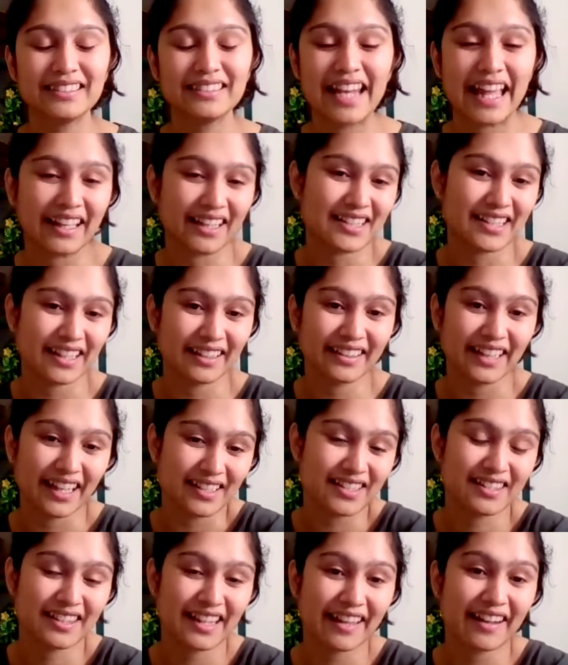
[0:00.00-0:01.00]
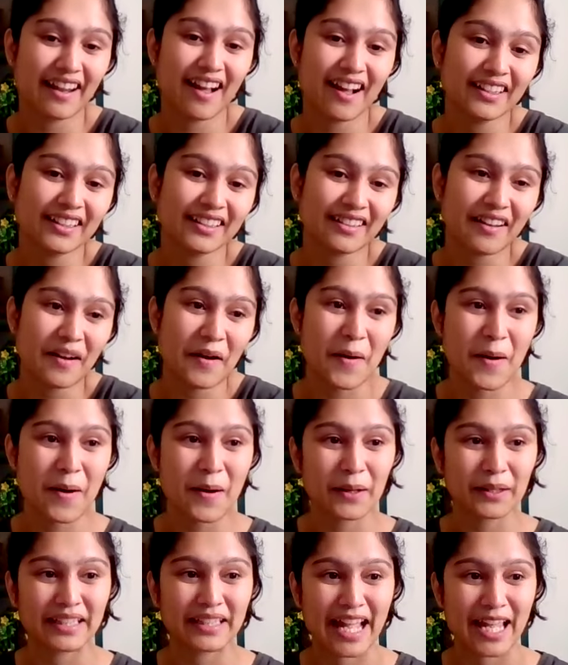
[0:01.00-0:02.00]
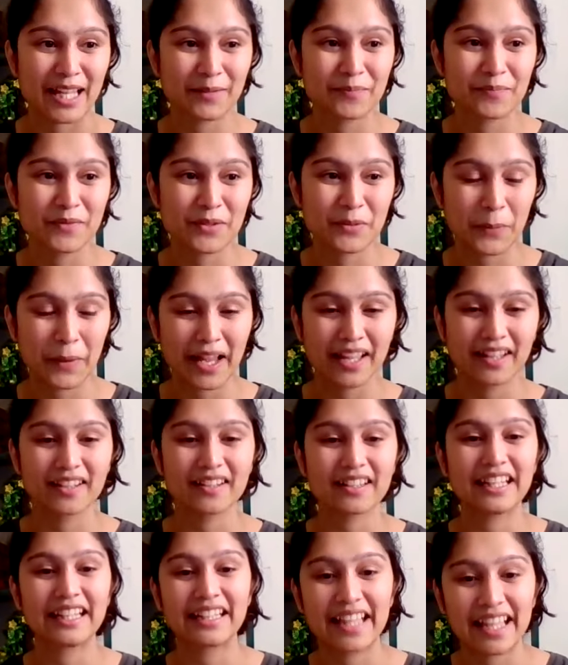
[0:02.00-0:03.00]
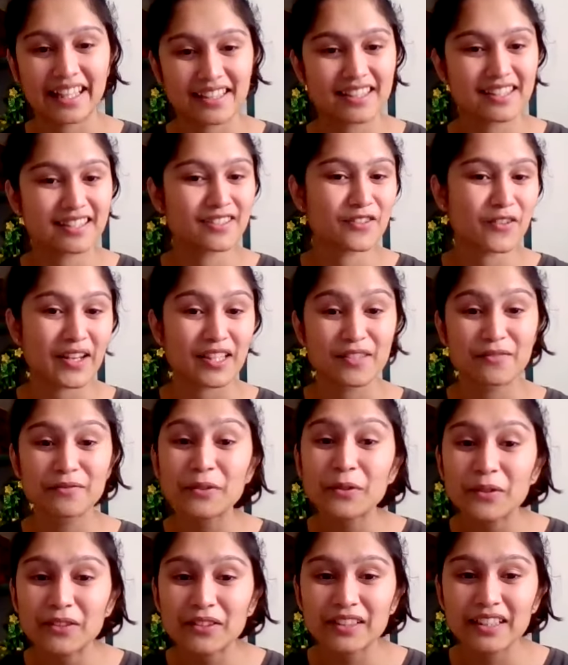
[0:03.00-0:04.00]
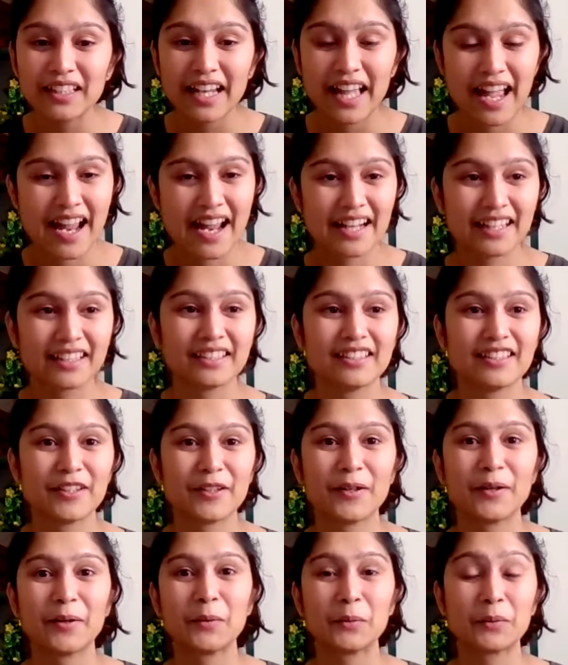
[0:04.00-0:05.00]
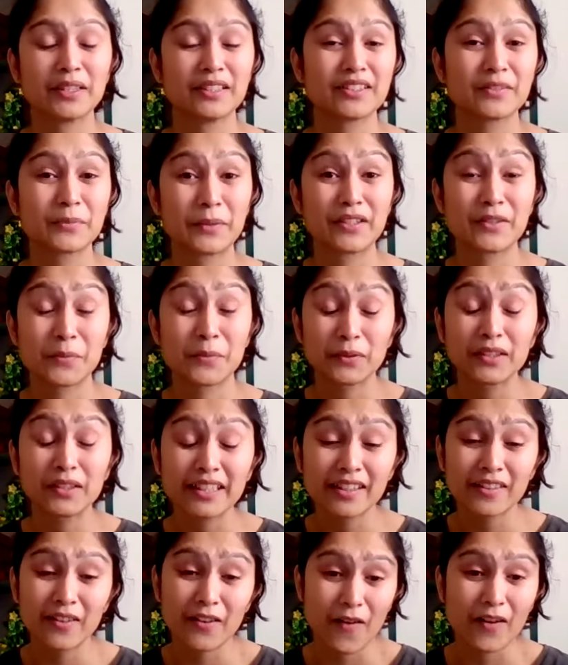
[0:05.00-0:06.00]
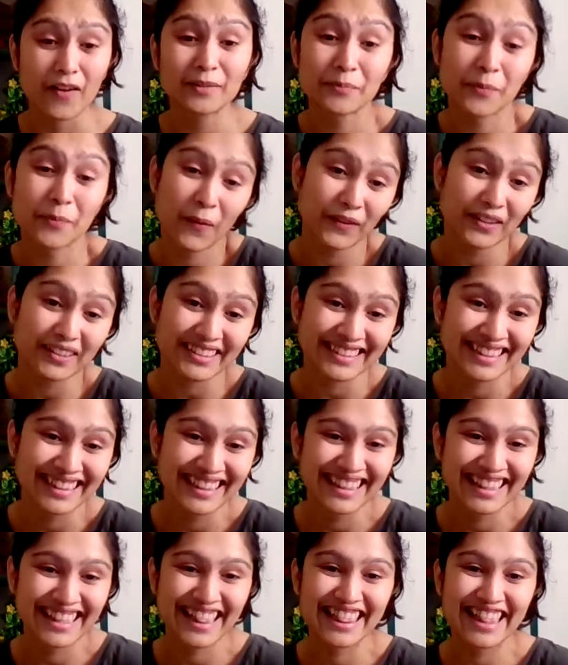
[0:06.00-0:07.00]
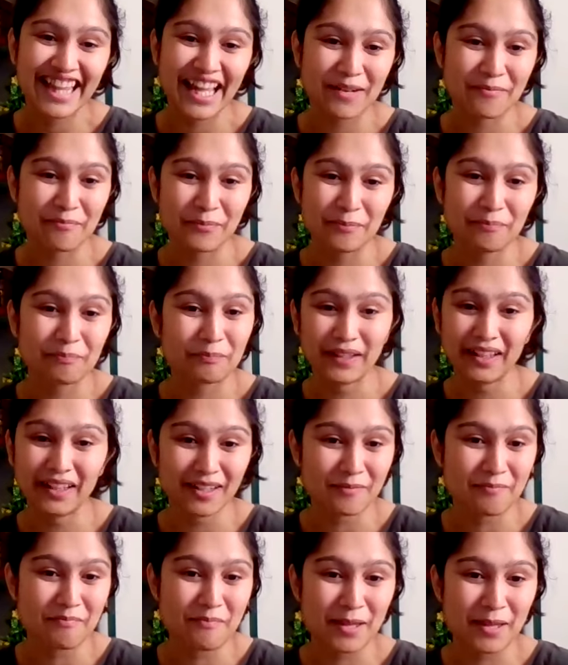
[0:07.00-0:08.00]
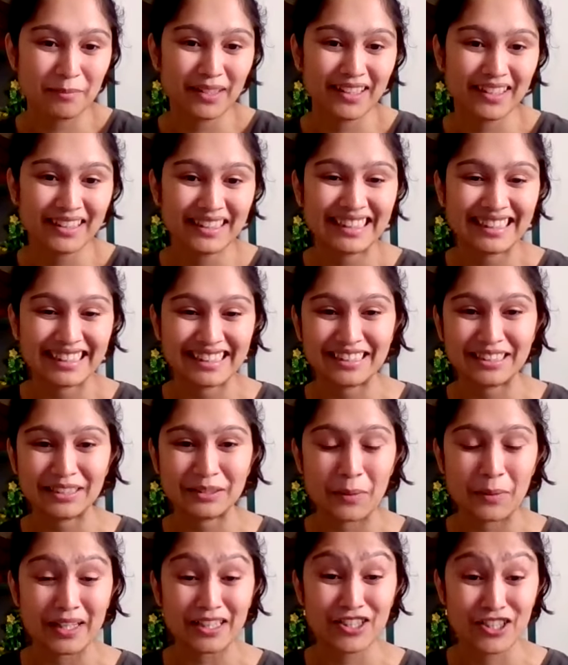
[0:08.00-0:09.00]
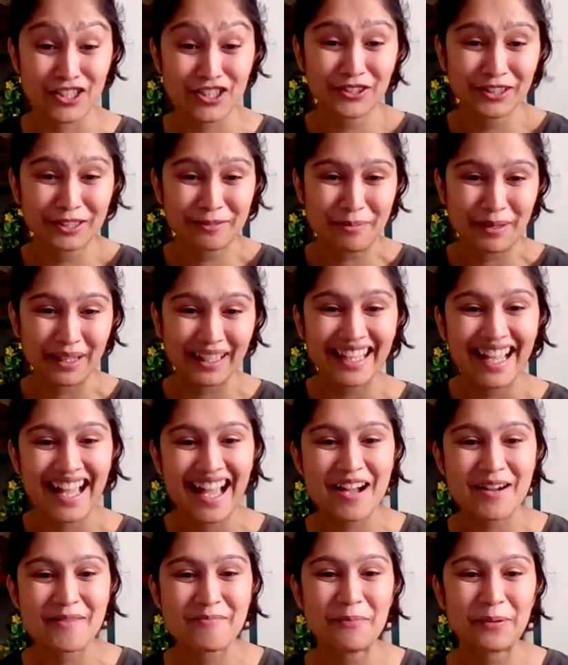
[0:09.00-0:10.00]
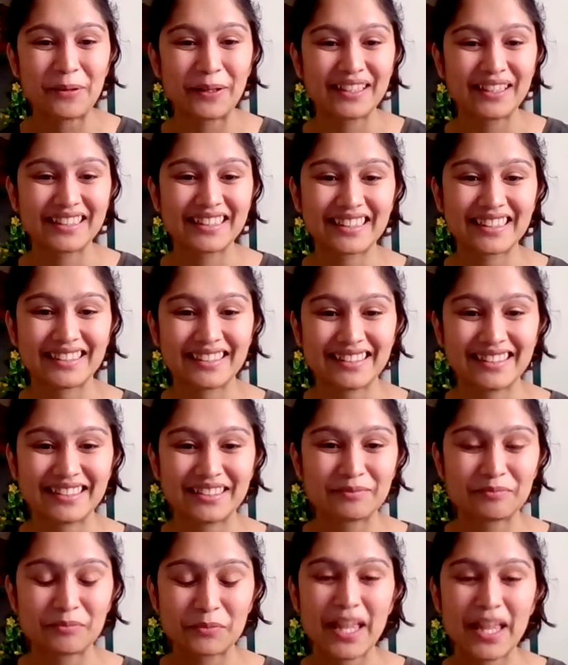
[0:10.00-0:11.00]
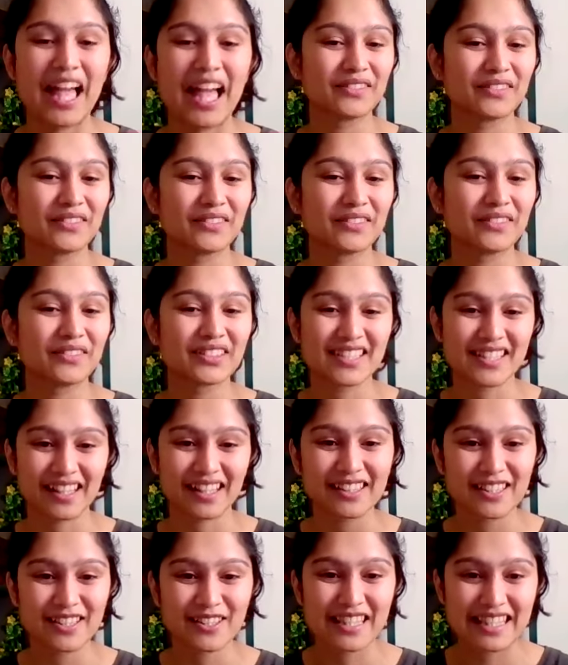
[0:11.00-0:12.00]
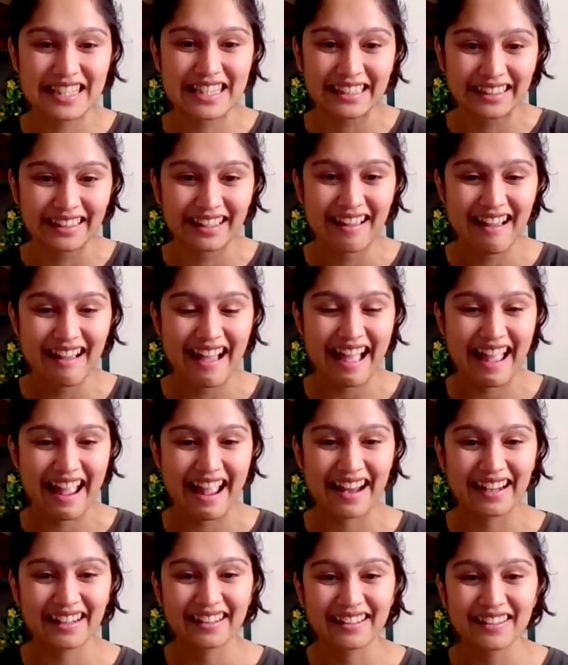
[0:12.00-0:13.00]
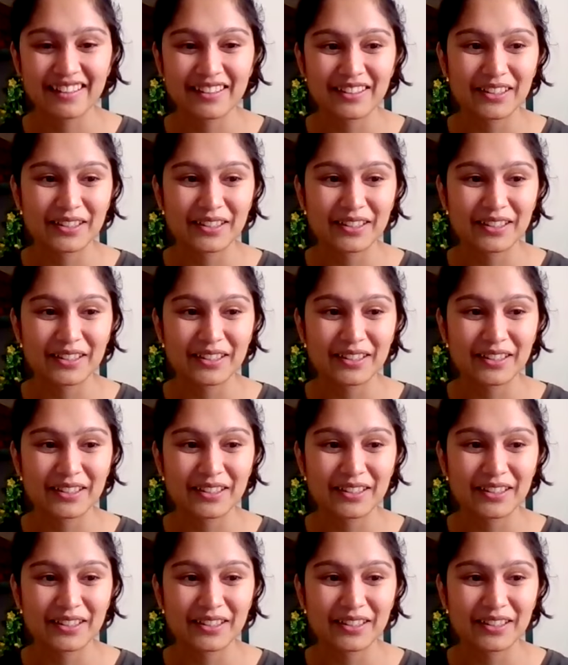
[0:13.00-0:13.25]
Like I said, yes, there are times where it gets stressful and we're working a lot more than maybe one should be, but we have the results to see. And